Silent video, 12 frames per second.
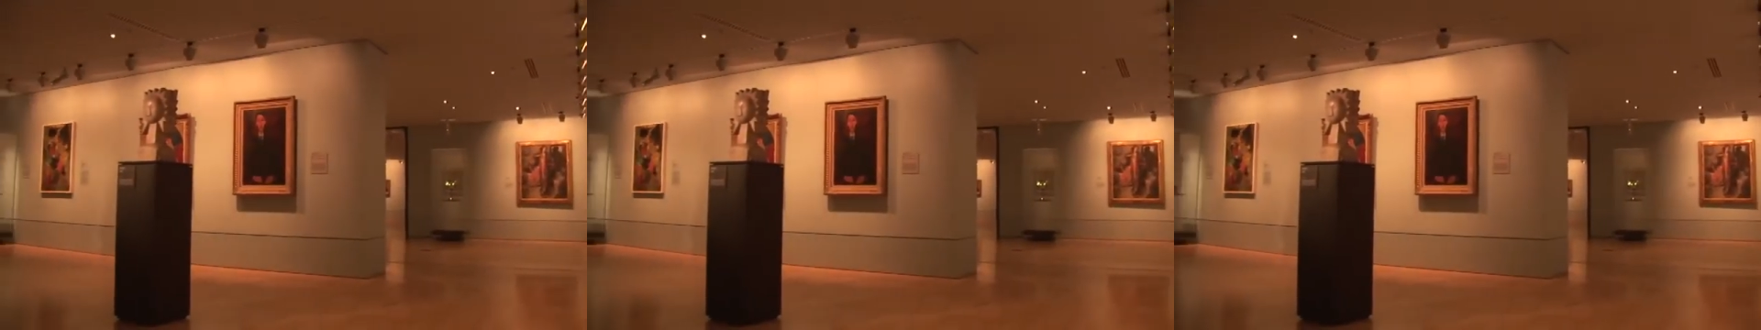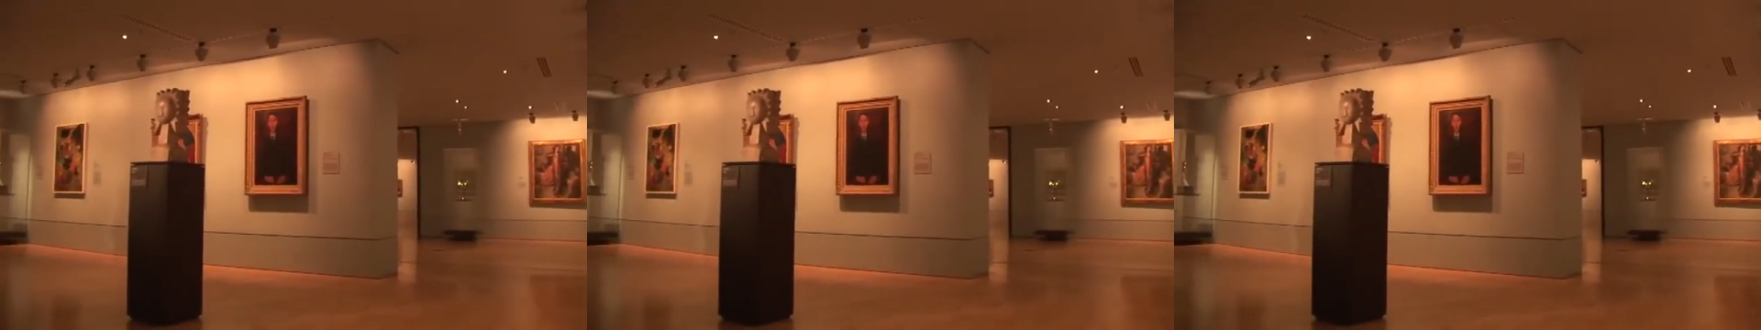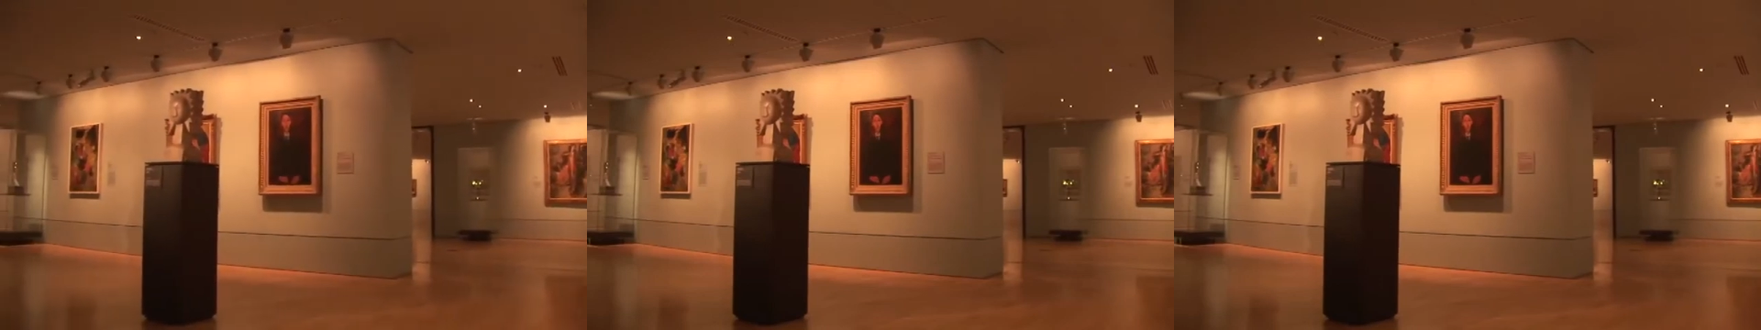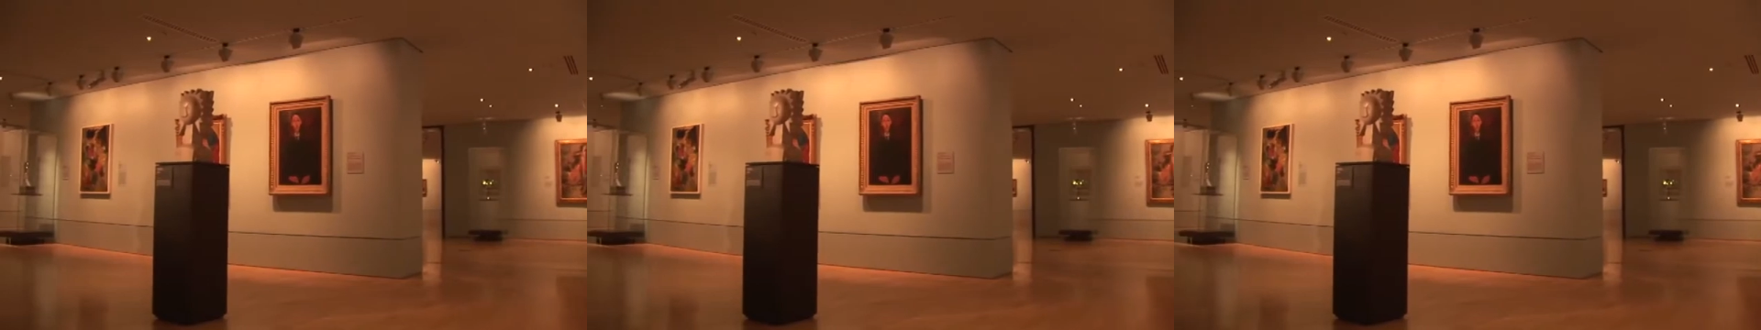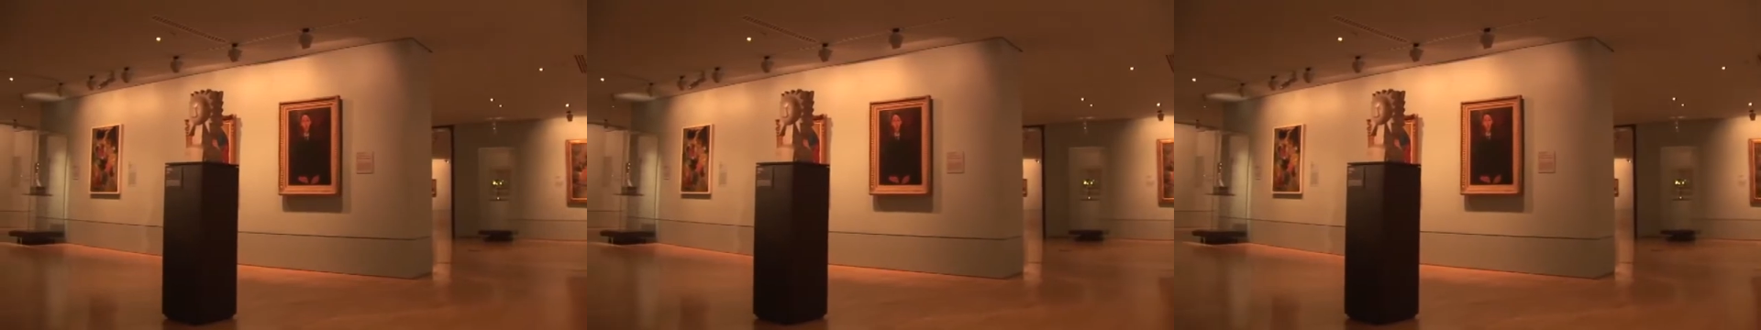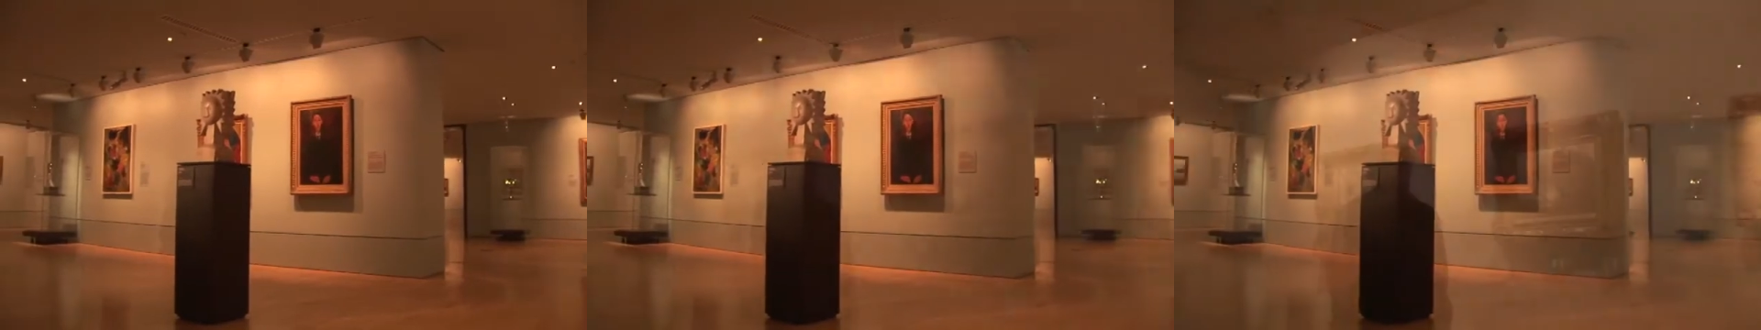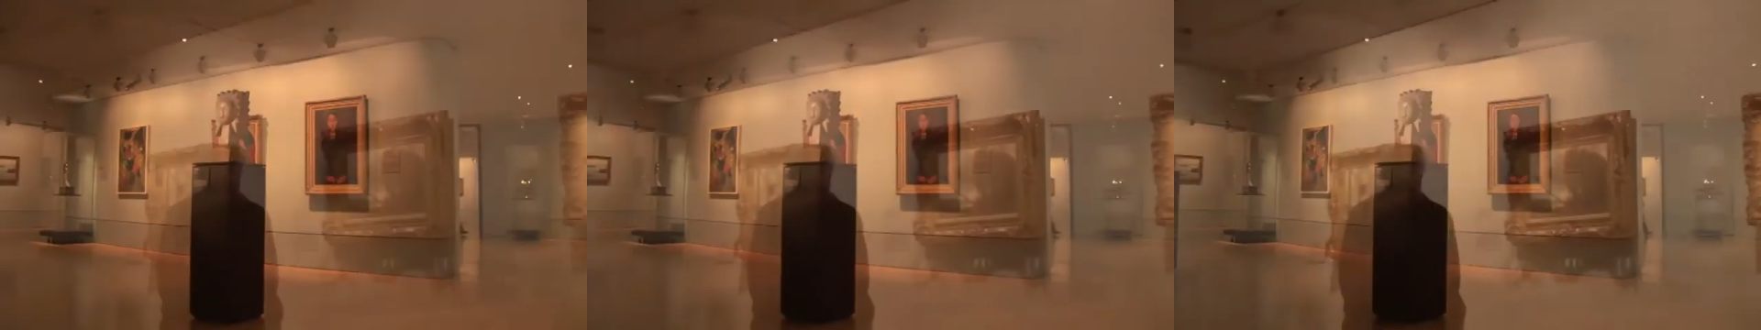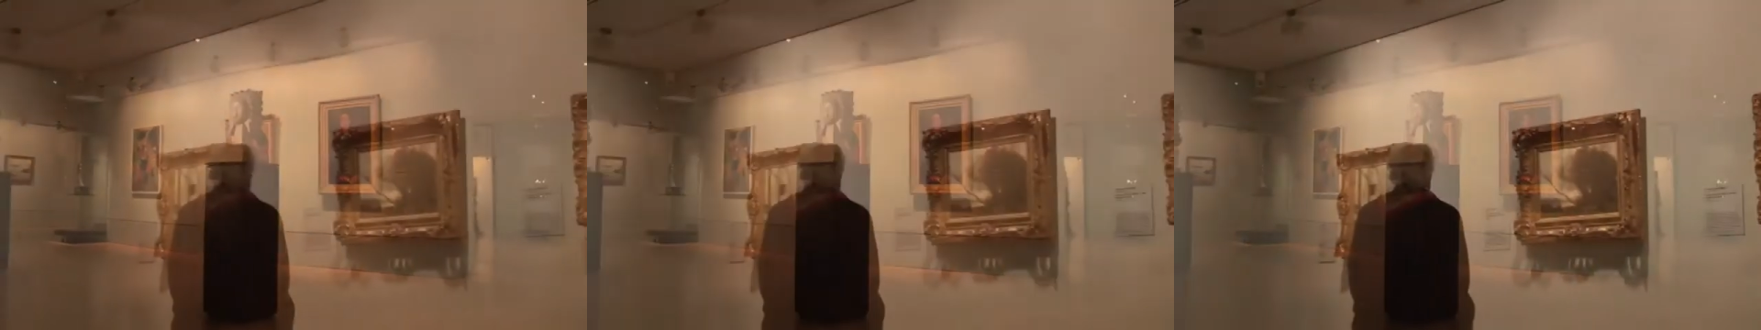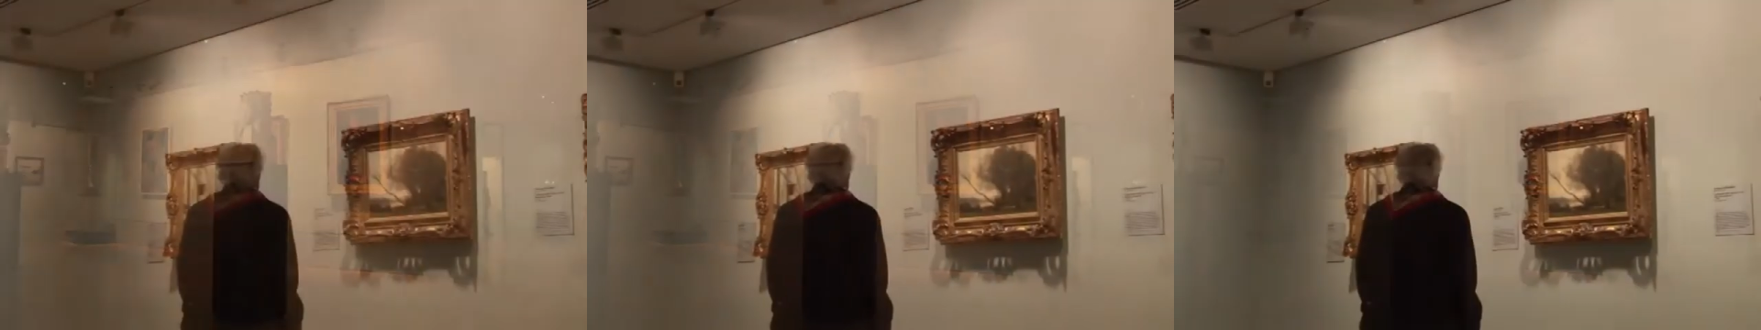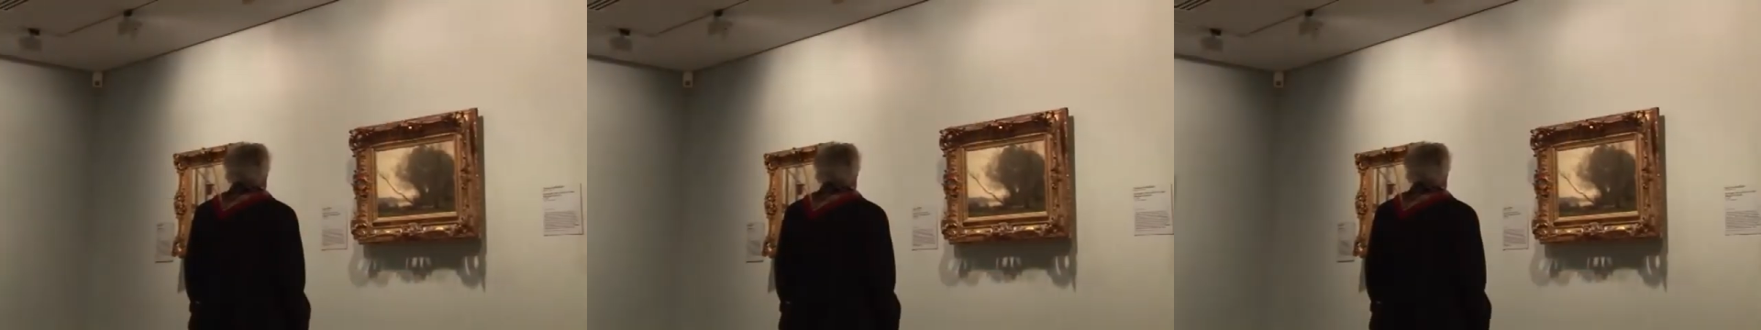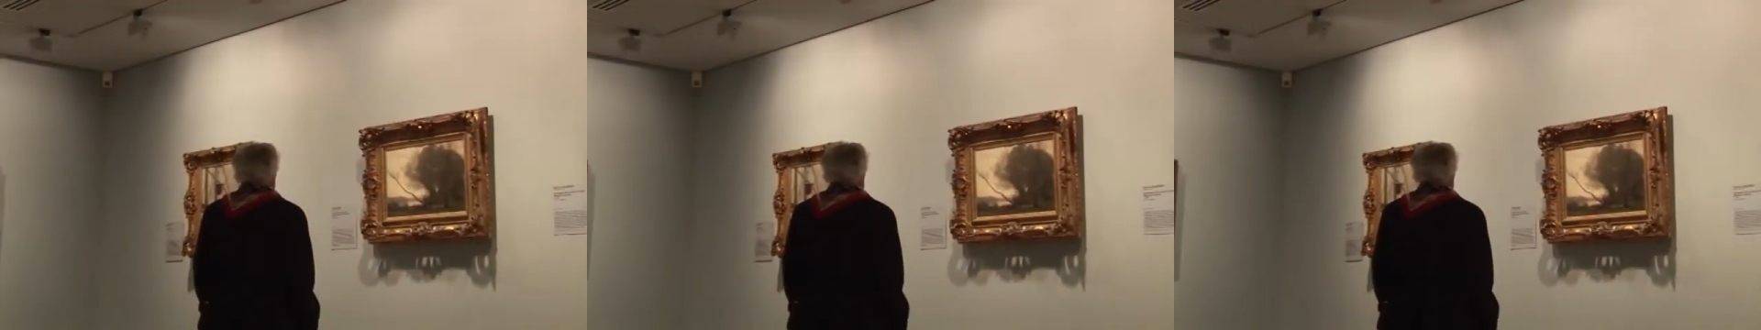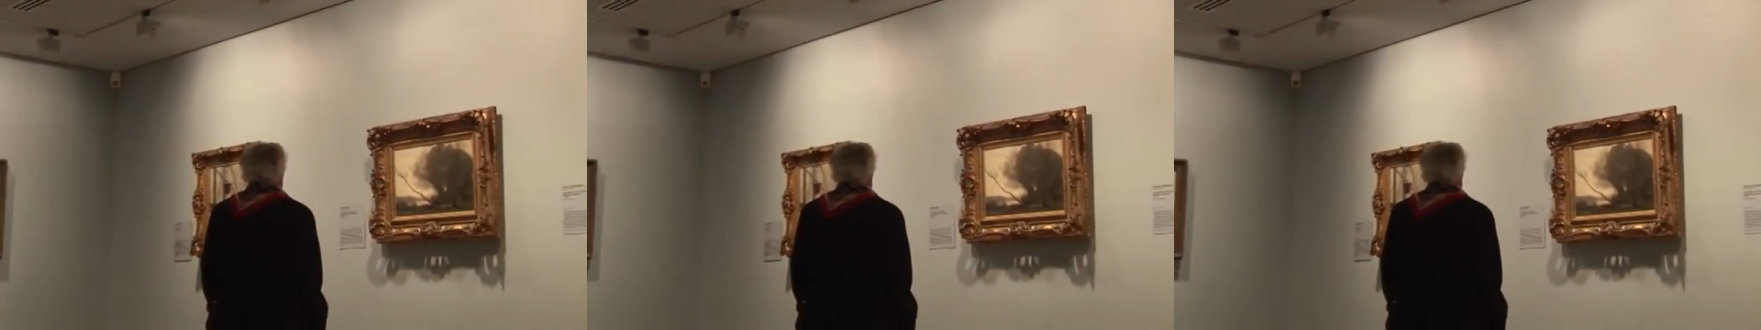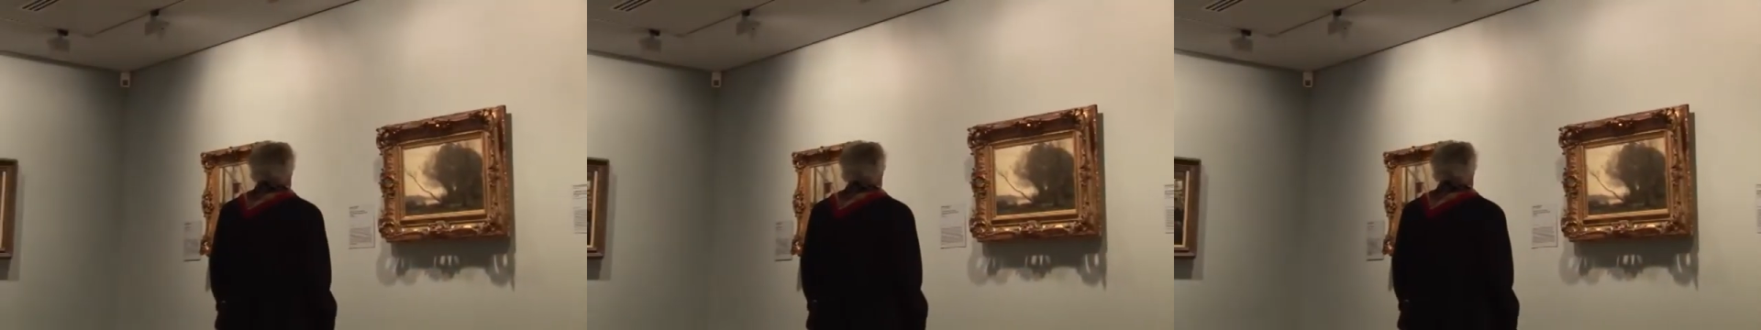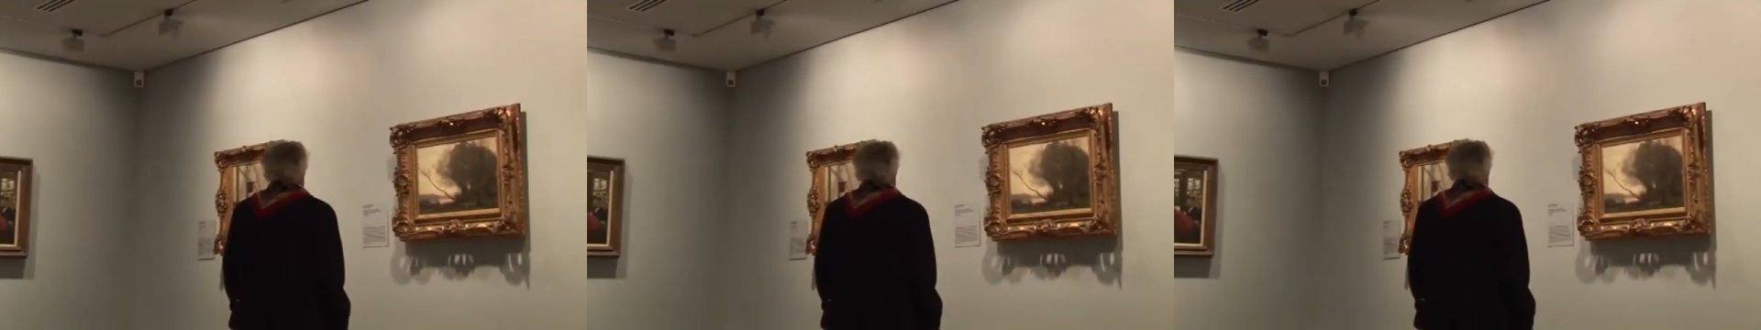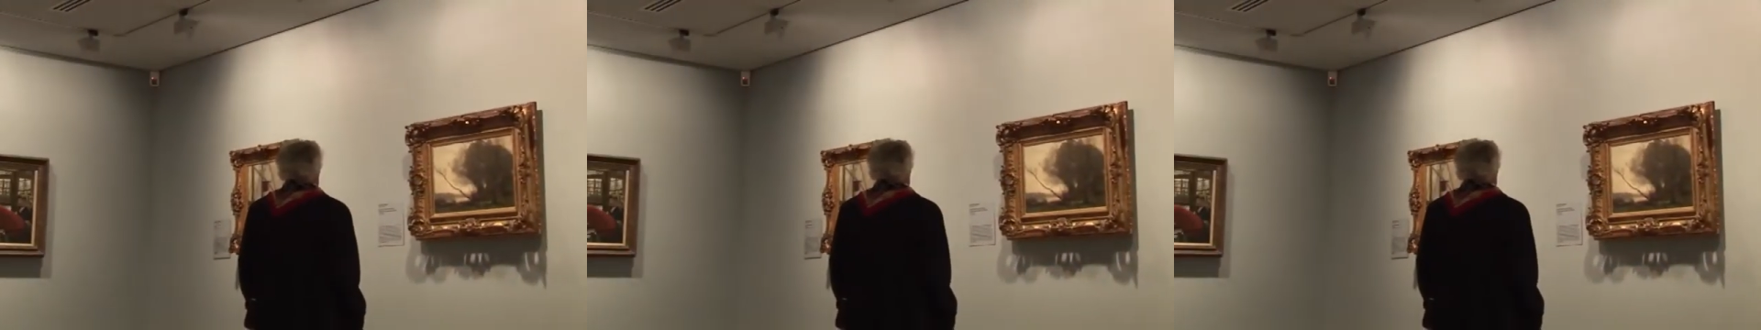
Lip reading: [unreadable: no face in view]